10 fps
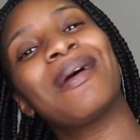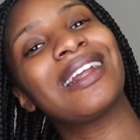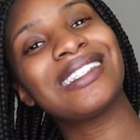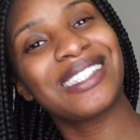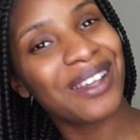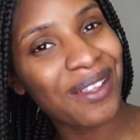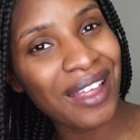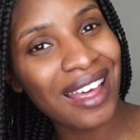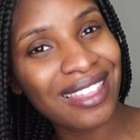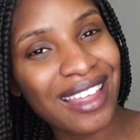But until
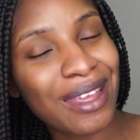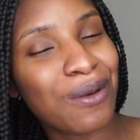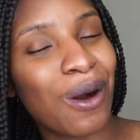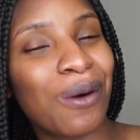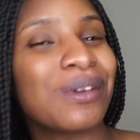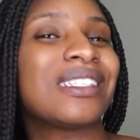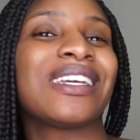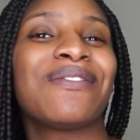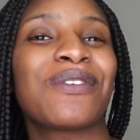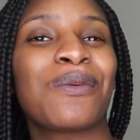then, thank you all once
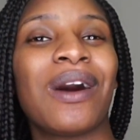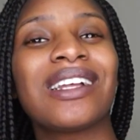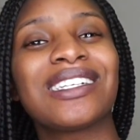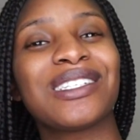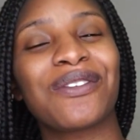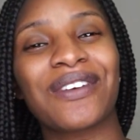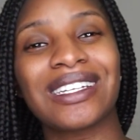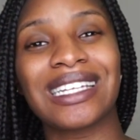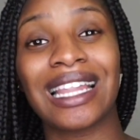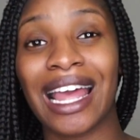again for watching. Don't
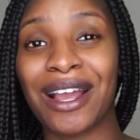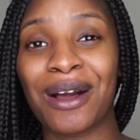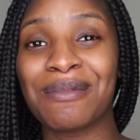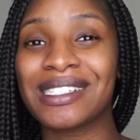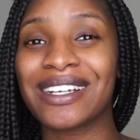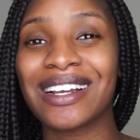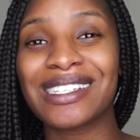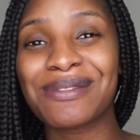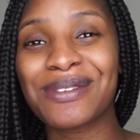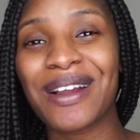forget to like, comment, share, and
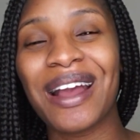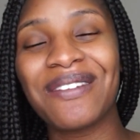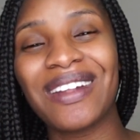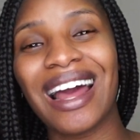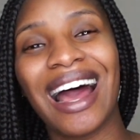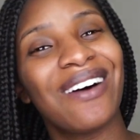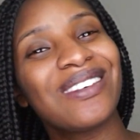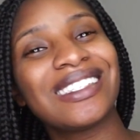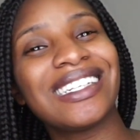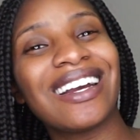subscribe. And I will
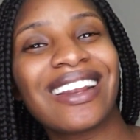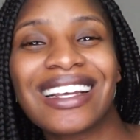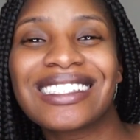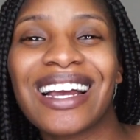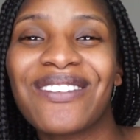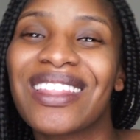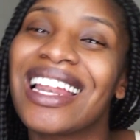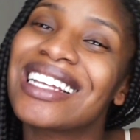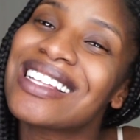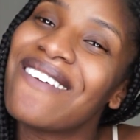see y'all next time with the
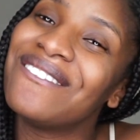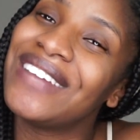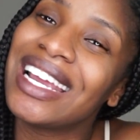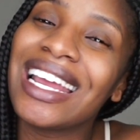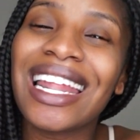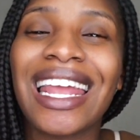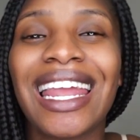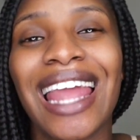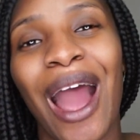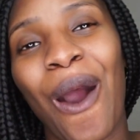next
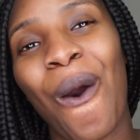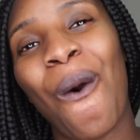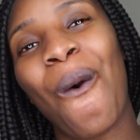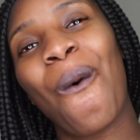video.